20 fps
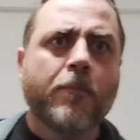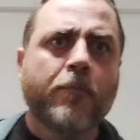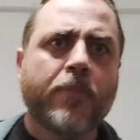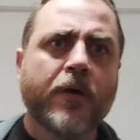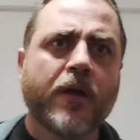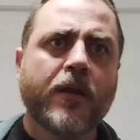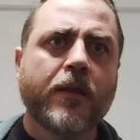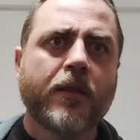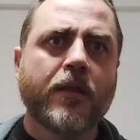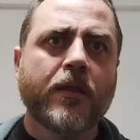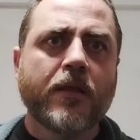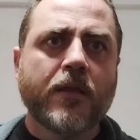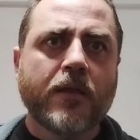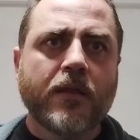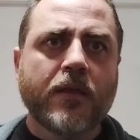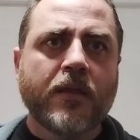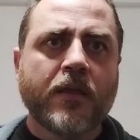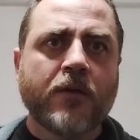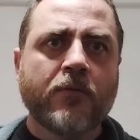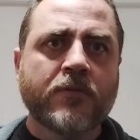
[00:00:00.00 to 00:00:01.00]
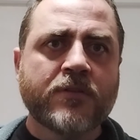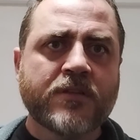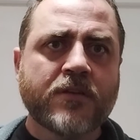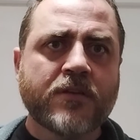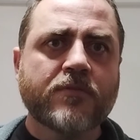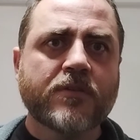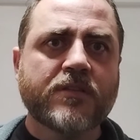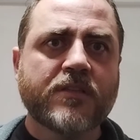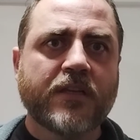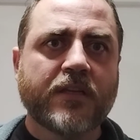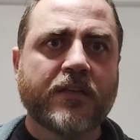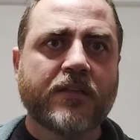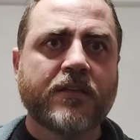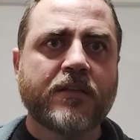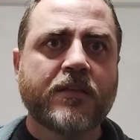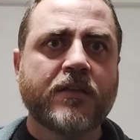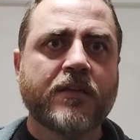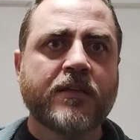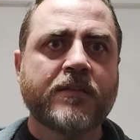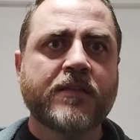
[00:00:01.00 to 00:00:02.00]
But it was interesting.
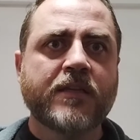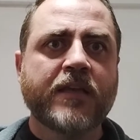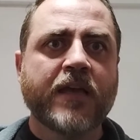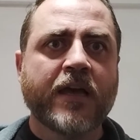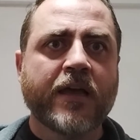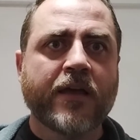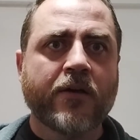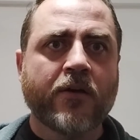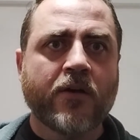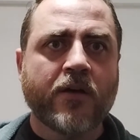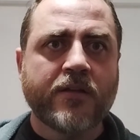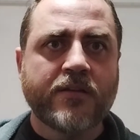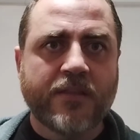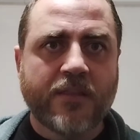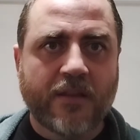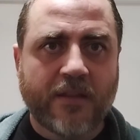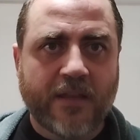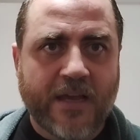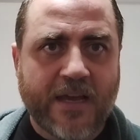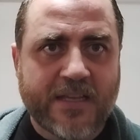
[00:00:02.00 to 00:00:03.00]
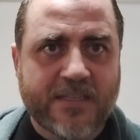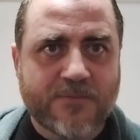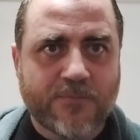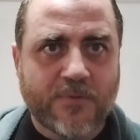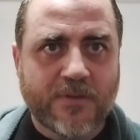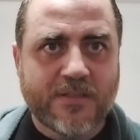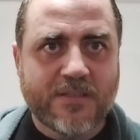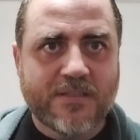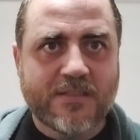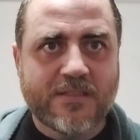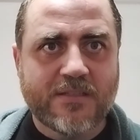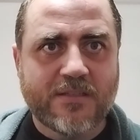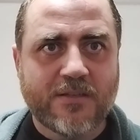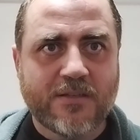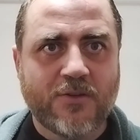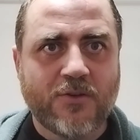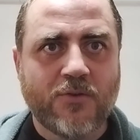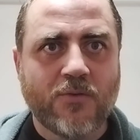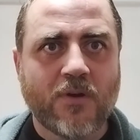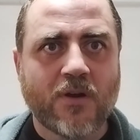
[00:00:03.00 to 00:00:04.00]
As he got on to the last ones,
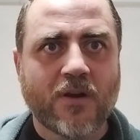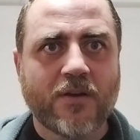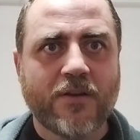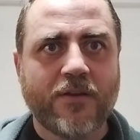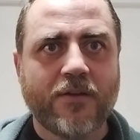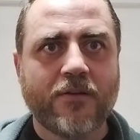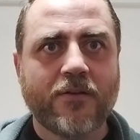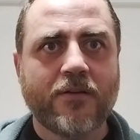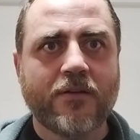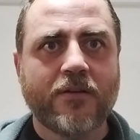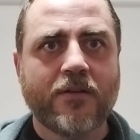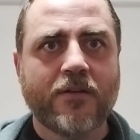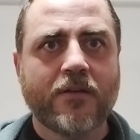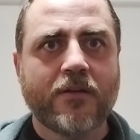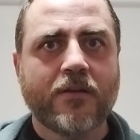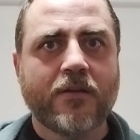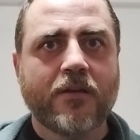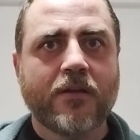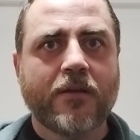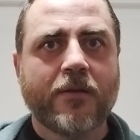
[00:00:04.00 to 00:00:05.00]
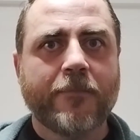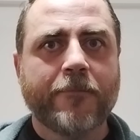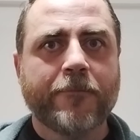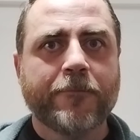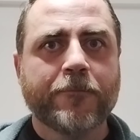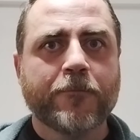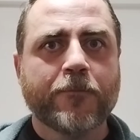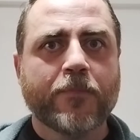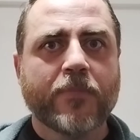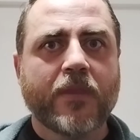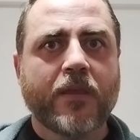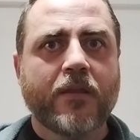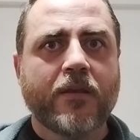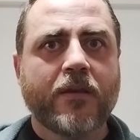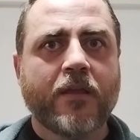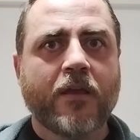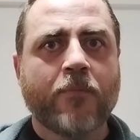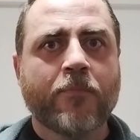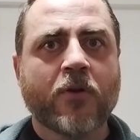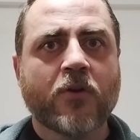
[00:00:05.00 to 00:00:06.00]
who are you?
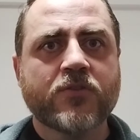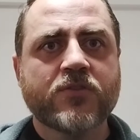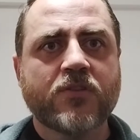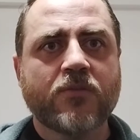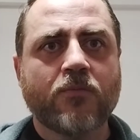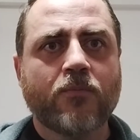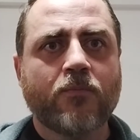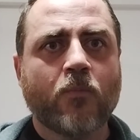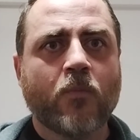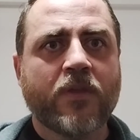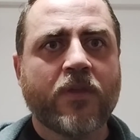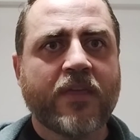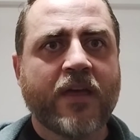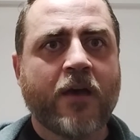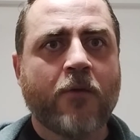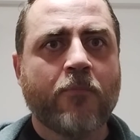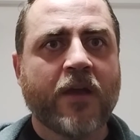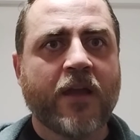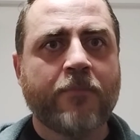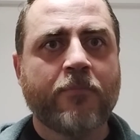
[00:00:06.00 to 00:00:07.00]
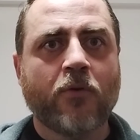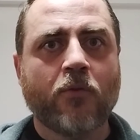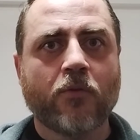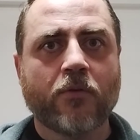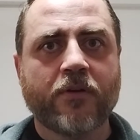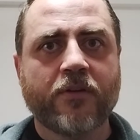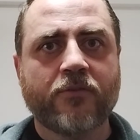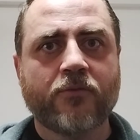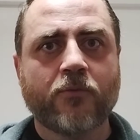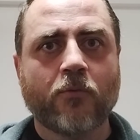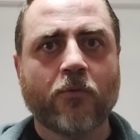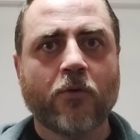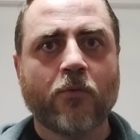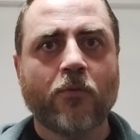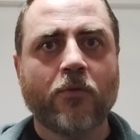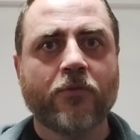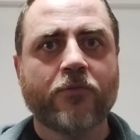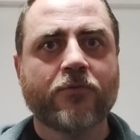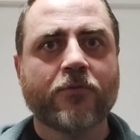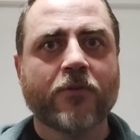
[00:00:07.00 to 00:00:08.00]
Now, a person without bipolar disorder
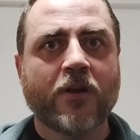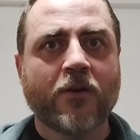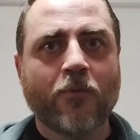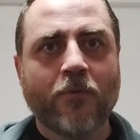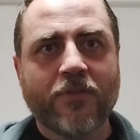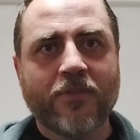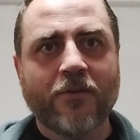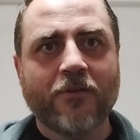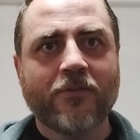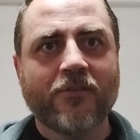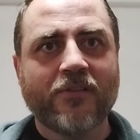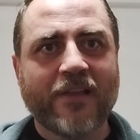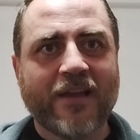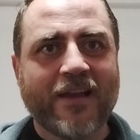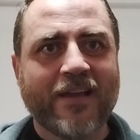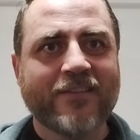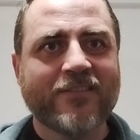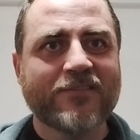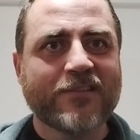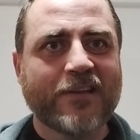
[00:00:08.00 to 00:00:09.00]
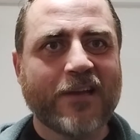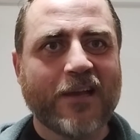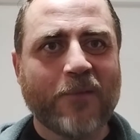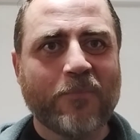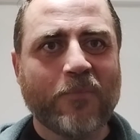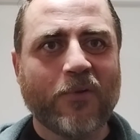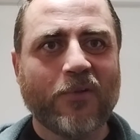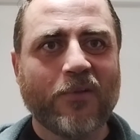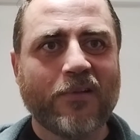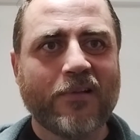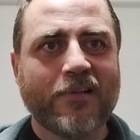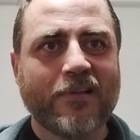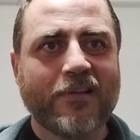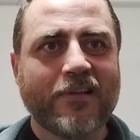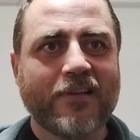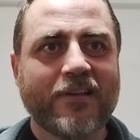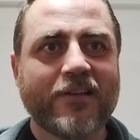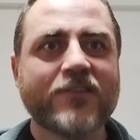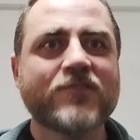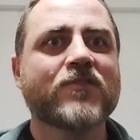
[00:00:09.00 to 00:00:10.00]
will struggle with those last couple.
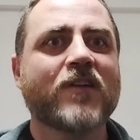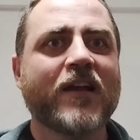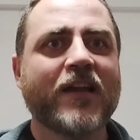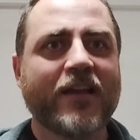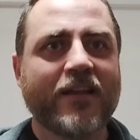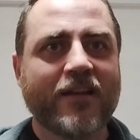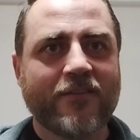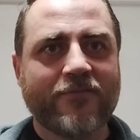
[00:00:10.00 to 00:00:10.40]
Try it.